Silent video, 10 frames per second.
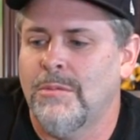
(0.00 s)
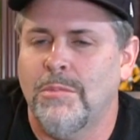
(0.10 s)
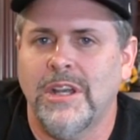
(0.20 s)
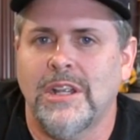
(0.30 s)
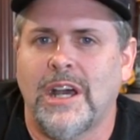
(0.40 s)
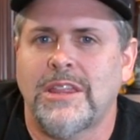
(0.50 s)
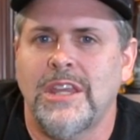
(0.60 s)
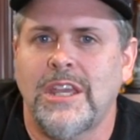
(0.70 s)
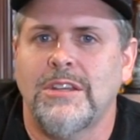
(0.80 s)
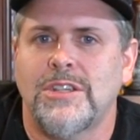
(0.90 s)
but I
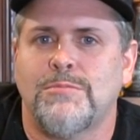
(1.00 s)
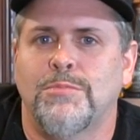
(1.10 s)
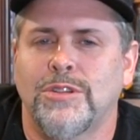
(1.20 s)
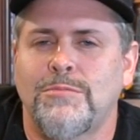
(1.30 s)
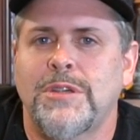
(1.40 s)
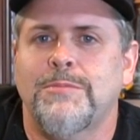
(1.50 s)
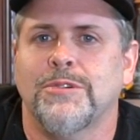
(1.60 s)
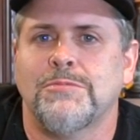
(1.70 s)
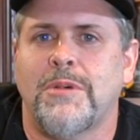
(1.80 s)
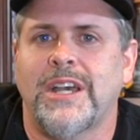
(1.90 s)
think it just blew
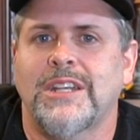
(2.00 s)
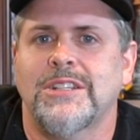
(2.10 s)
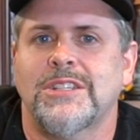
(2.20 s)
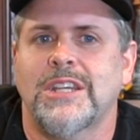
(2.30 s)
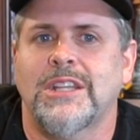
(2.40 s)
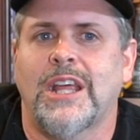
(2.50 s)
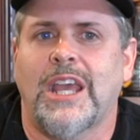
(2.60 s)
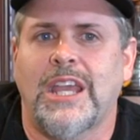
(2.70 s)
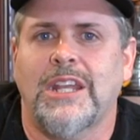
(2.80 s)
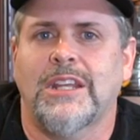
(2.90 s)
people's minds in the
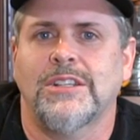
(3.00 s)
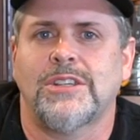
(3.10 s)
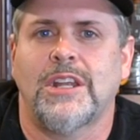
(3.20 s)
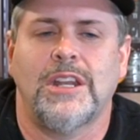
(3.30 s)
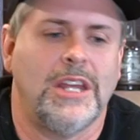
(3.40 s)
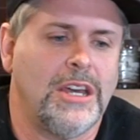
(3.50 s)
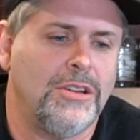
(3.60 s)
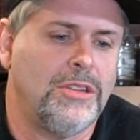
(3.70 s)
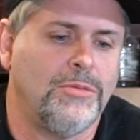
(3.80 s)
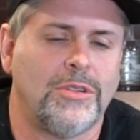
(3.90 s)
80s. And now
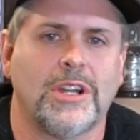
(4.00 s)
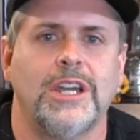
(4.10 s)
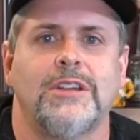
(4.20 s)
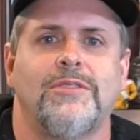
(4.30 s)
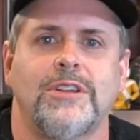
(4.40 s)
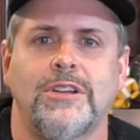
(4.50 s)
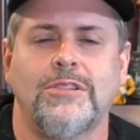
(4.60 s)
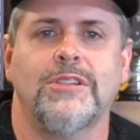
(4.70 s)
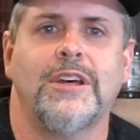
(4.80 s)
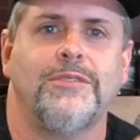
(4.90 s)
that we're kind of on a
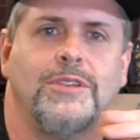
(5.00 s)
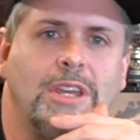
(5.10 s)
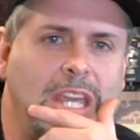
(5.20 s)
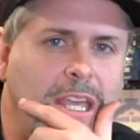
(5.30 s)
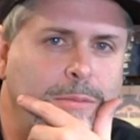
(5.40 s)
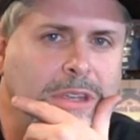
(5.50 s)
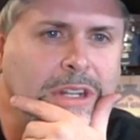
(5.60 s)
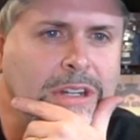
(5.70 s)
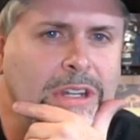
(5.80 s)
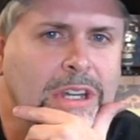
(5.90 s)
new level of
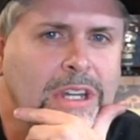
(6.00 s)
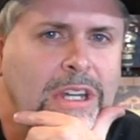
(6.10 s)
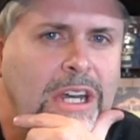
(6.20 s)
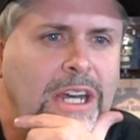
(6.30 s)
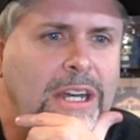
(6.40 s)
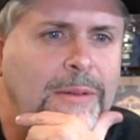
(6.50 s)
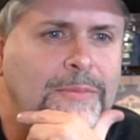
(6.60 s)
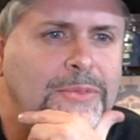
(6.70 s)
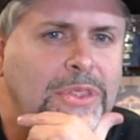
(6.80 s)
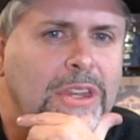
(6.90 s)
gaming, a
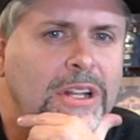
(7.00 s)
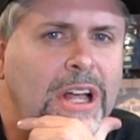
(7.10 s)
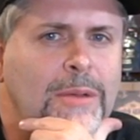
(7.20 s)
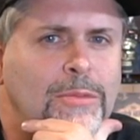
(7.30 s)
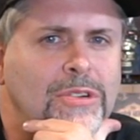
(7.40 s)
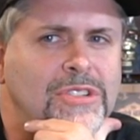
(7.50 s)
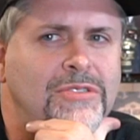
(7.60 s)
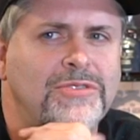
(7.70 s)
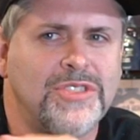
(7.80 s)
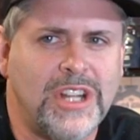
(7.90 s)
lot more
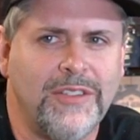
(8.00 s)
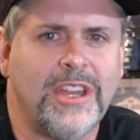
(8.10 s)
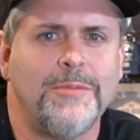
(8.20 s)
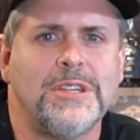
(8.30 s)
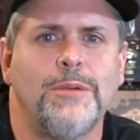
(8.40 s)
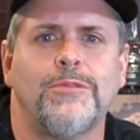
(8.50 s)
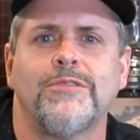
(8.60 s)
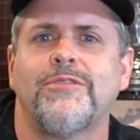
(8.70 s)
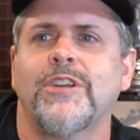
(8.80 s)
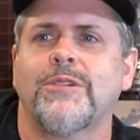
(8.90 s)
stuff comes out more
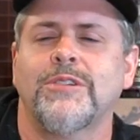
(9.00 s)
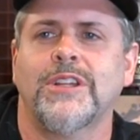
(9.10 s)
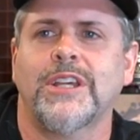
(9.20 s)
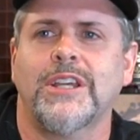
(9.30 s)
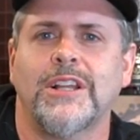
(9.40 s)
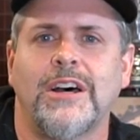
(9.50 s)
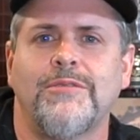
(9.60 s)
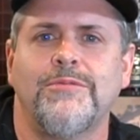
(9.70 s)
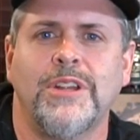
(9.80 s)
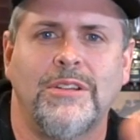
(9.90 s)
frequently. A lot
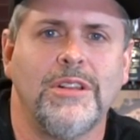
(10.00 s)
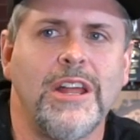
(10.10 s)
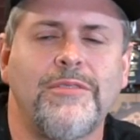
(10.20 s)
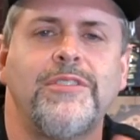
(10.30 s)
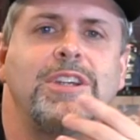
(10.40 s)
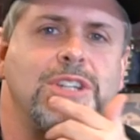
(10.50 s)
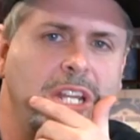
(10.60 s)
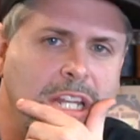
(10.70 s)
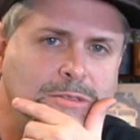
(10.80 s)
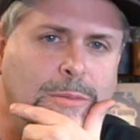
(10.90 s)
of fresh
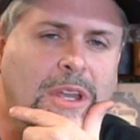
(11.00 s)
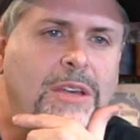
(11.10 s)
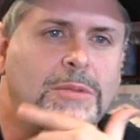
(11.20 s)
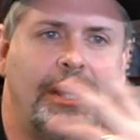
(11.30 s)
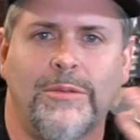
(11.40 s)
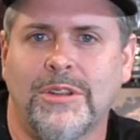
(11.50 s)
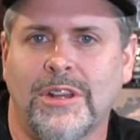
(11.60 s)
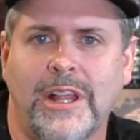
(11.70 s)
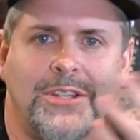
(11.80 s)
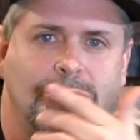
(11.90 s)
ideas we've been coming out with in
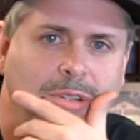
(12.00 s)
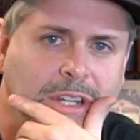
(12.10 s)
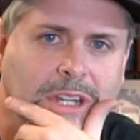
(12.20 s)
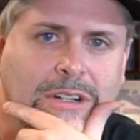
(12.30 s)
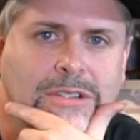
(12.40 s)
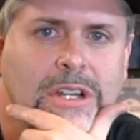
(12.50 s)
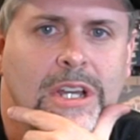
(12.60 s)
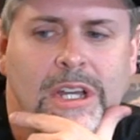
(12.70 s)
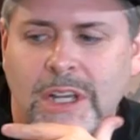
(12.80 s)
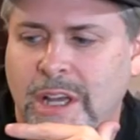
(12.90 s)
the last 20 years.
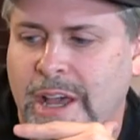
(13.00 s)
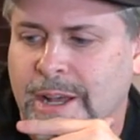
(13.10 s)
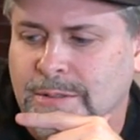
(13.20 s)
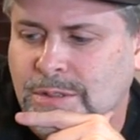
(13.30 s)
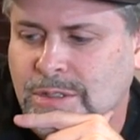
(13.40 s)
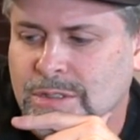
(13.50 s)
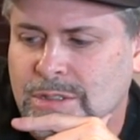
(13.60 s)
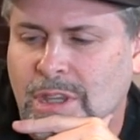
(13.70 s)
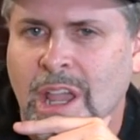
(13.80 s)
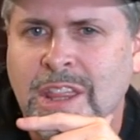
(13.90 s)
I
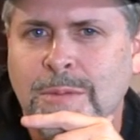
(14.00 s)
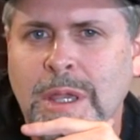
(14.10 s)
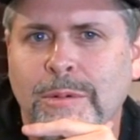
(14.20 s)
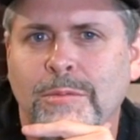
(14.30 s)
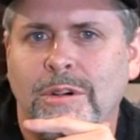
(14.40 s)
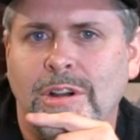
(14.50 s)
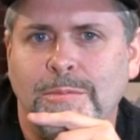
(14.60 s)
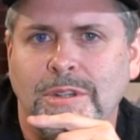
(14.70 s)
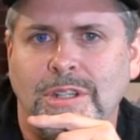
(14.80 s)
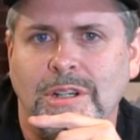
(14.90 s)
think people are more
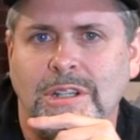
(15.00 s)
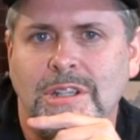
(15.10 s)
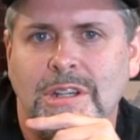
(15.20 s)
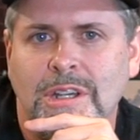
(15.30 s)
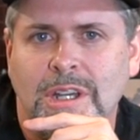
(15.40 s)
open to it.